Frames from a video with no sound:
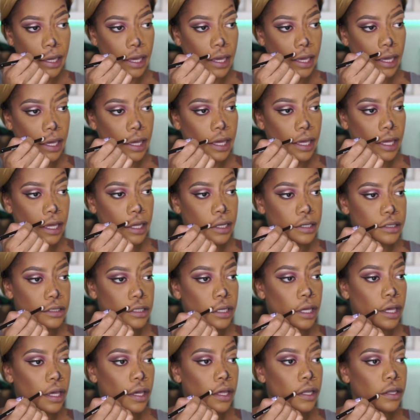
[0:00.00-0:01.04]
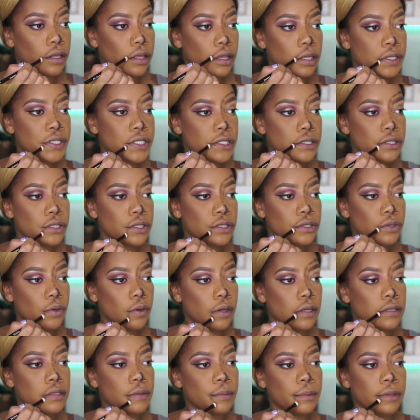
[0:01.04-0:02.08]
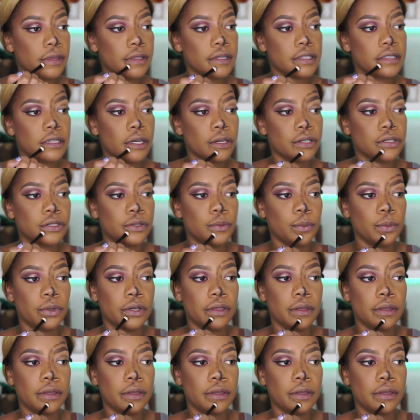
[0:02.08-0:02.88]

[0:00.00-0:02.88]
and this is just going to be the section where